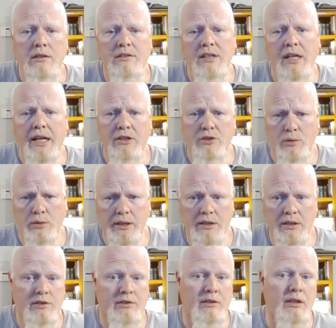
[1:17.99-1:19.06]
is
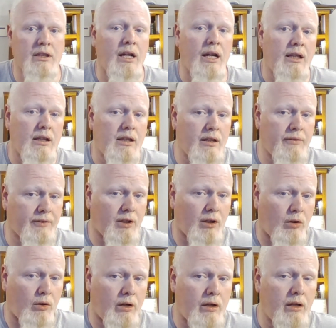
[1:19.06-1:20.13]
actually just get a gift
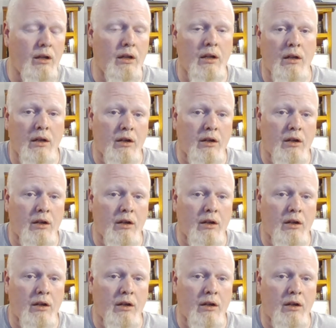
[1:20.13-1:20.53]
card